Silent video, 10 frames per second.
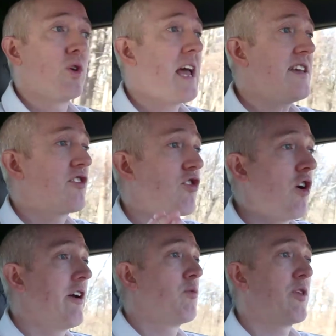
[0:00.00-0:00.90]
We'll get you
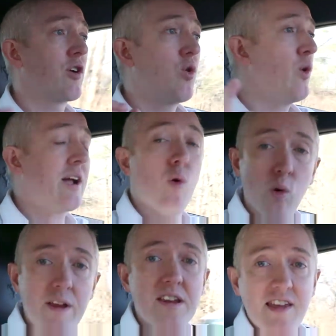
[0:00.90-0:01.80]
started with a quick
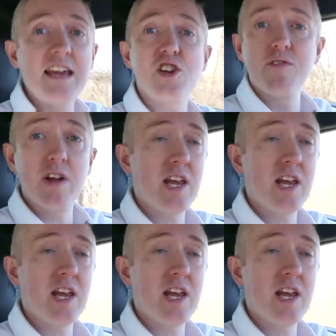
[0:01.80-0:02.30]
orientation